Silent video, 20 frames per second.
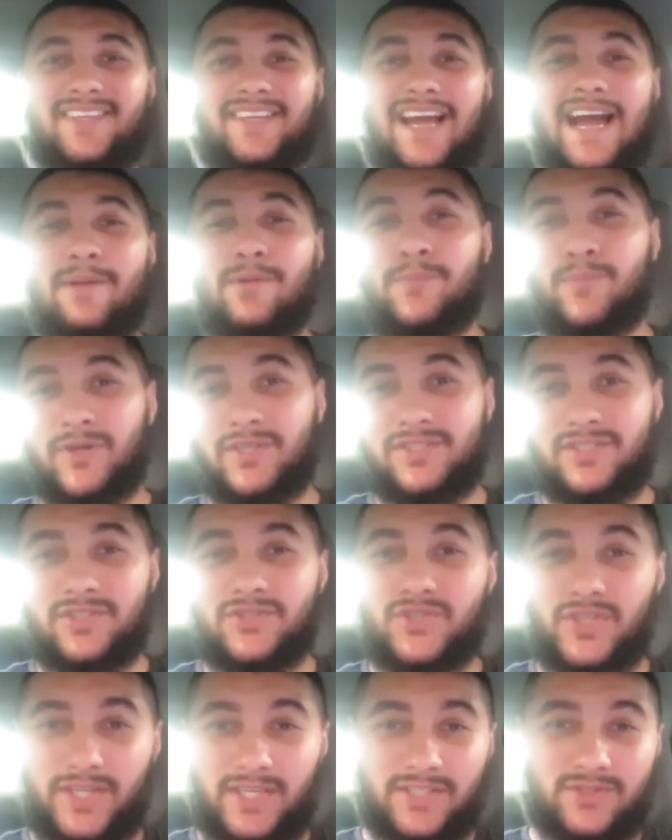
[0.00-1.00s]
I'm a
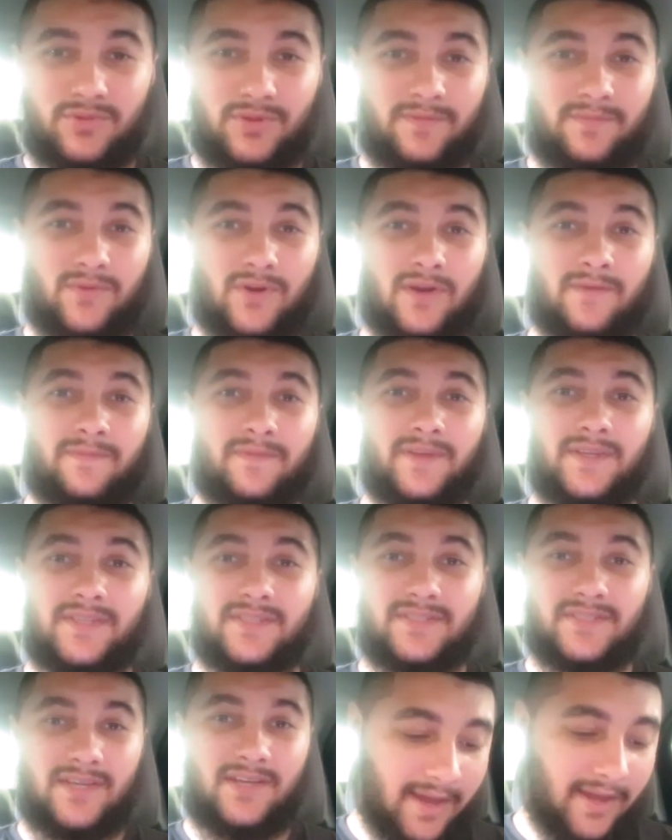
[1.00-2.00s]
personal trainer at 24 Hour
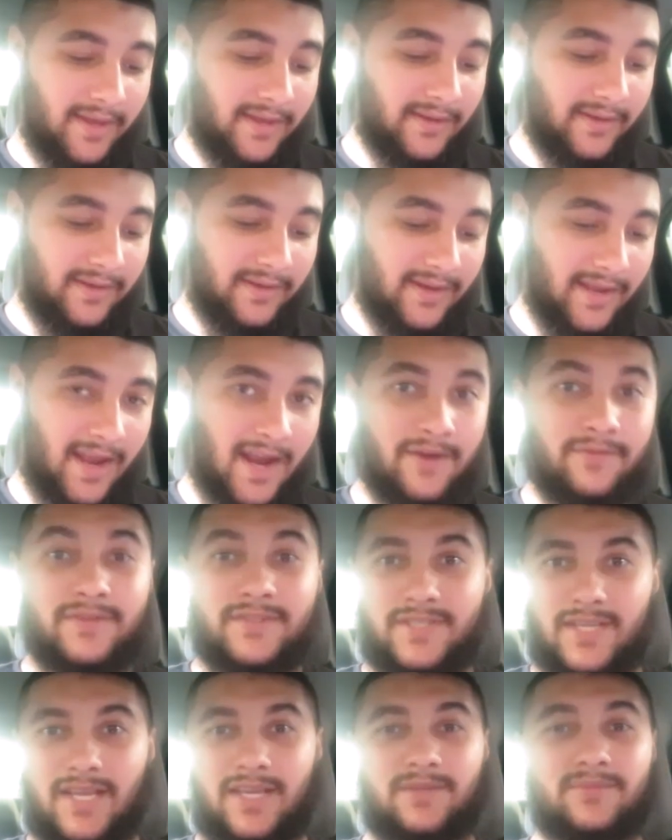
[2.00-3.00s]
Fitness, and
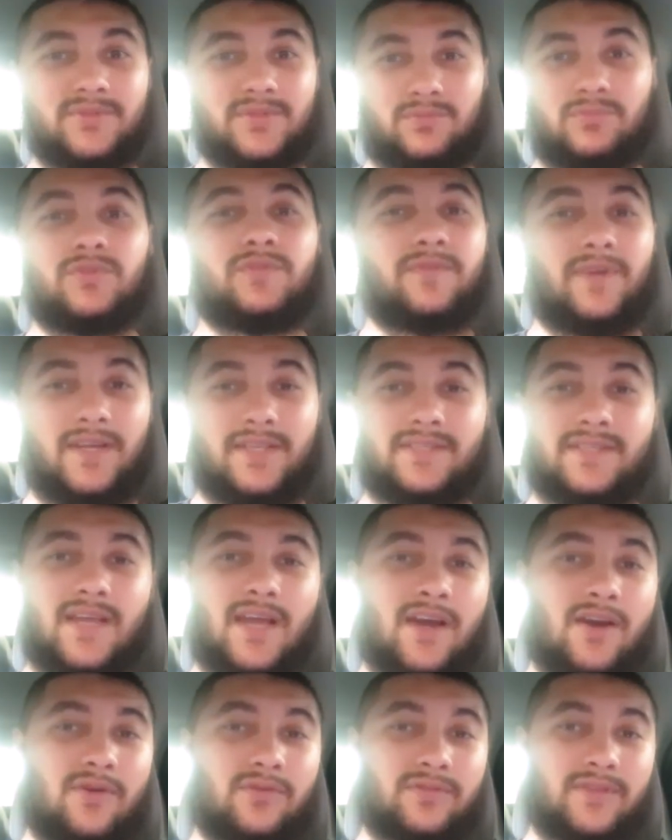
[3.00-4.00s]
every time someone finds
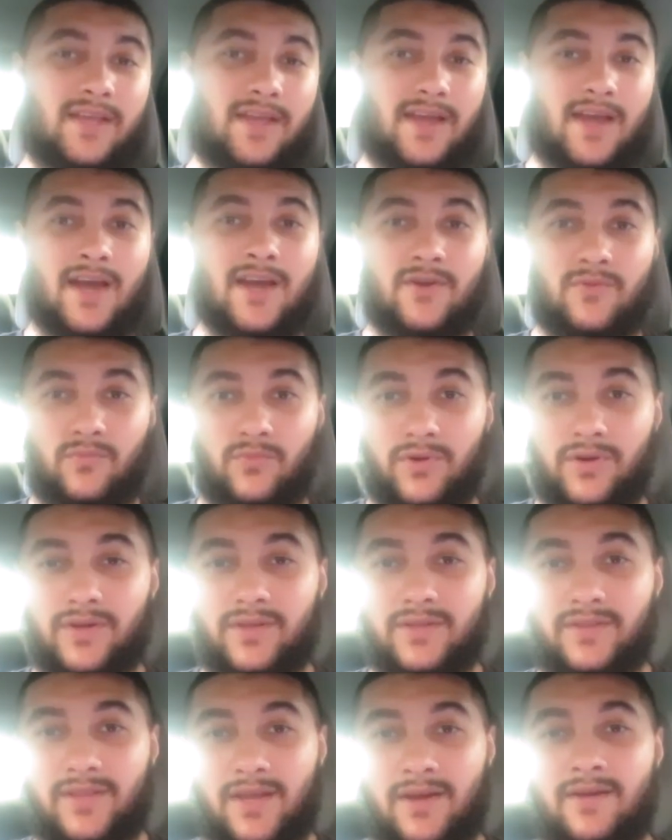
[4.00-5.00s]
out that I work
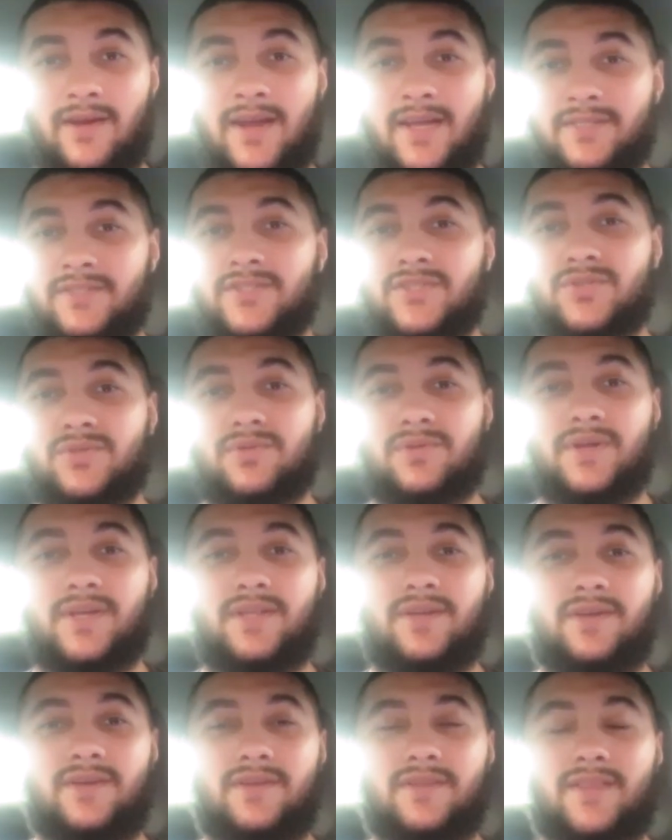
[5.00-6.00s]
there as a
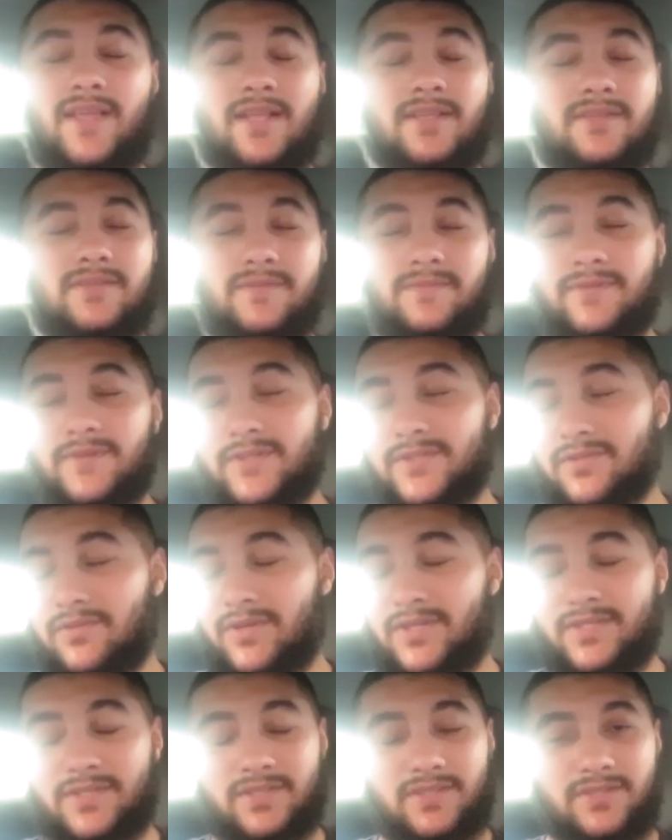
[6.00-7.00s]
trainer, that's the first
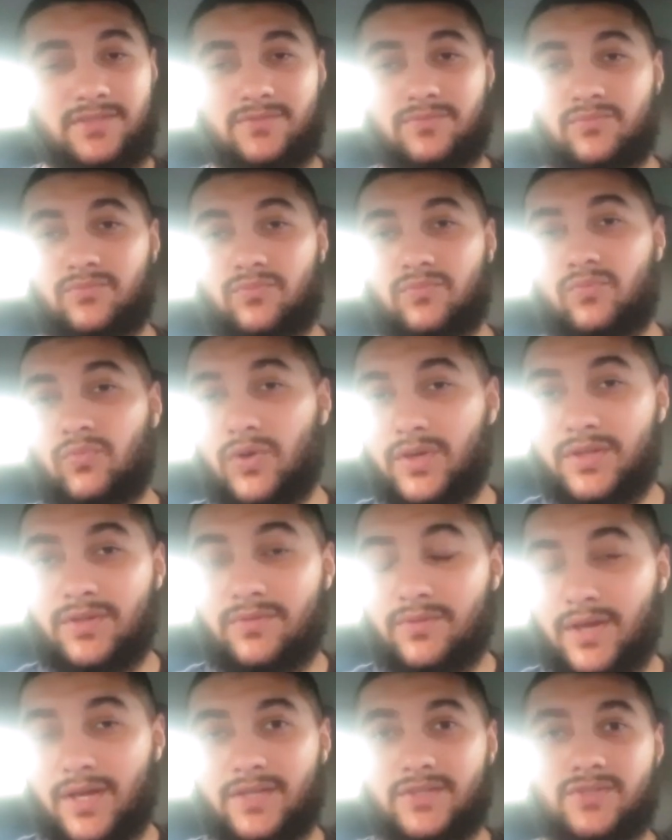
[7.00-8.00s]
question is, what do
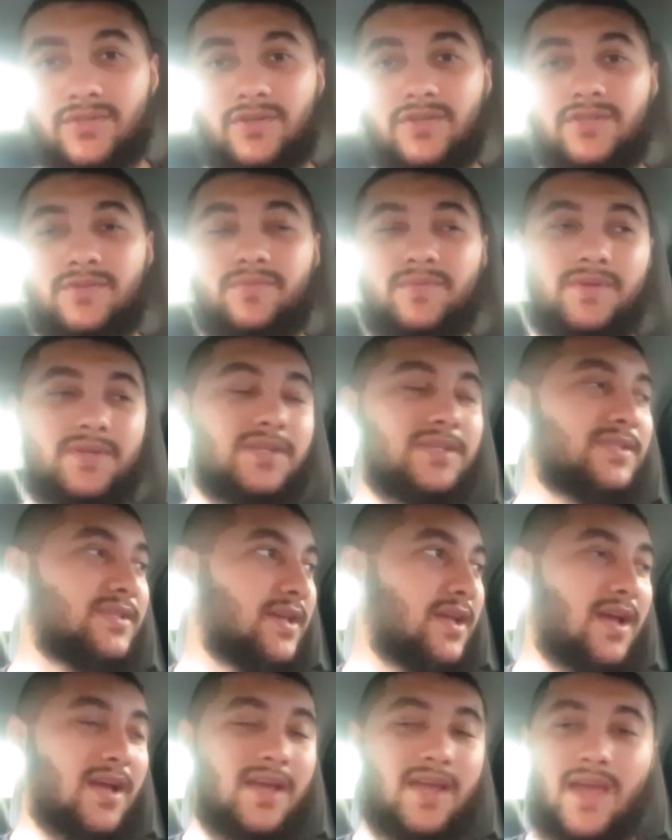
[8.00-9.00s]
you guys charge? Because
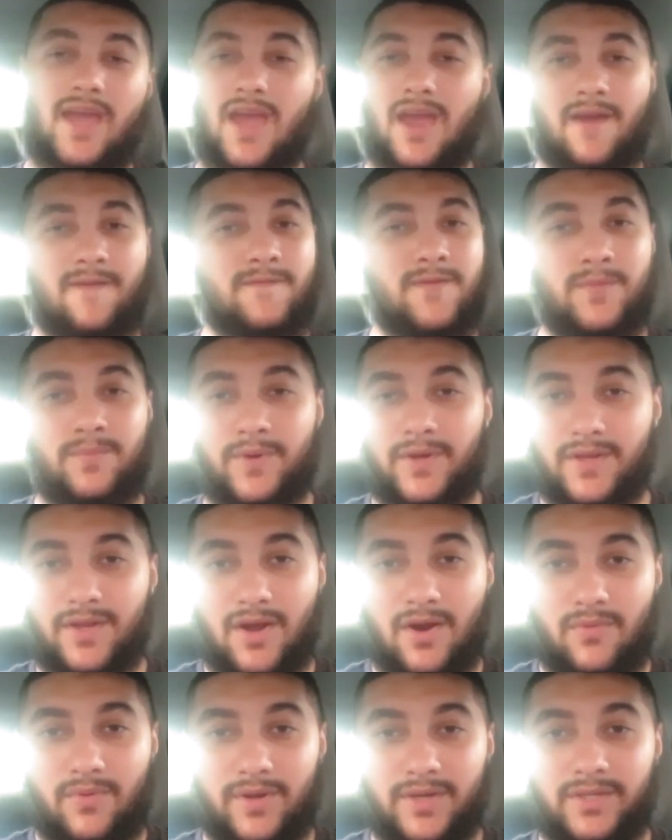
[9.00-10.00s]
everybody
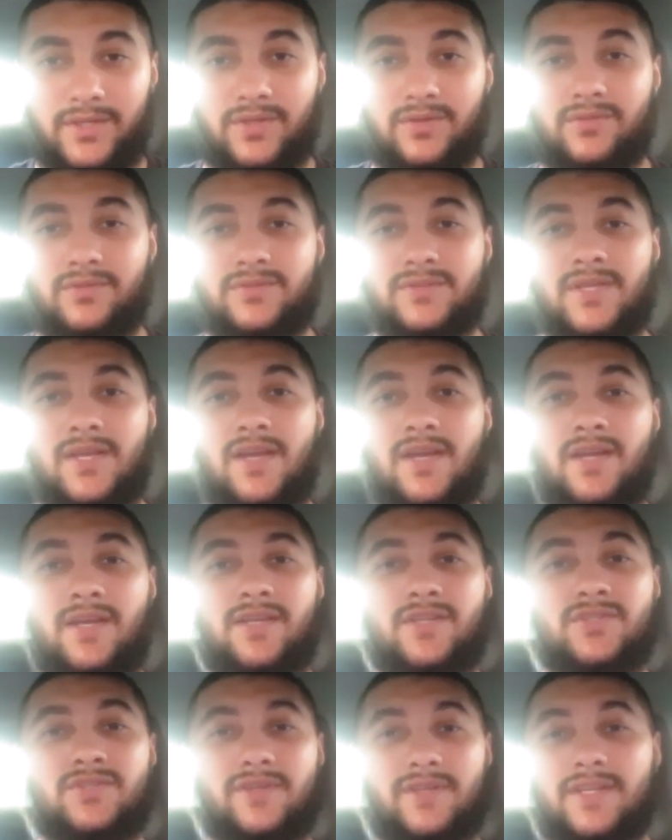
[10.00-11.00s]
already knows
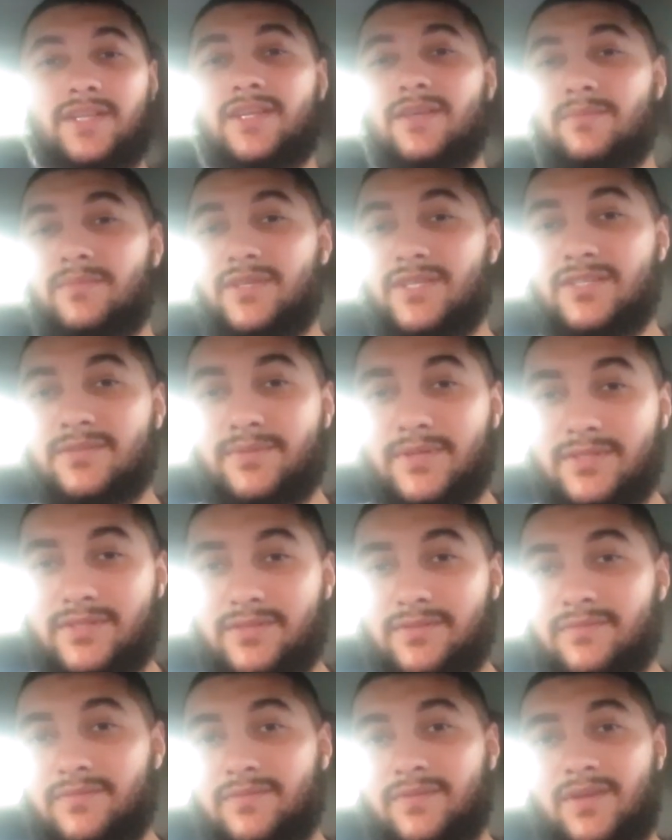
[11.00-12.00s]
training can be
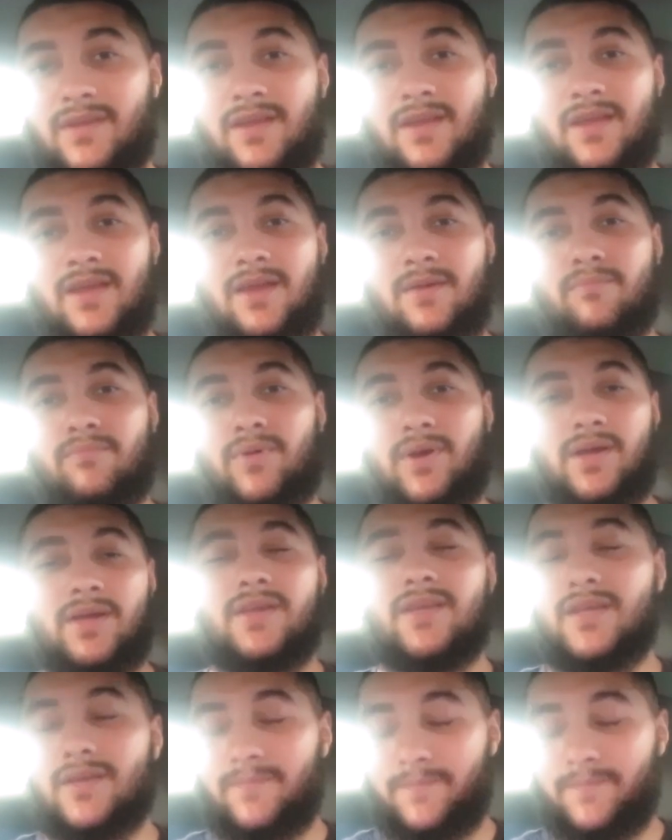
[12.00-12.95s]
expensive. But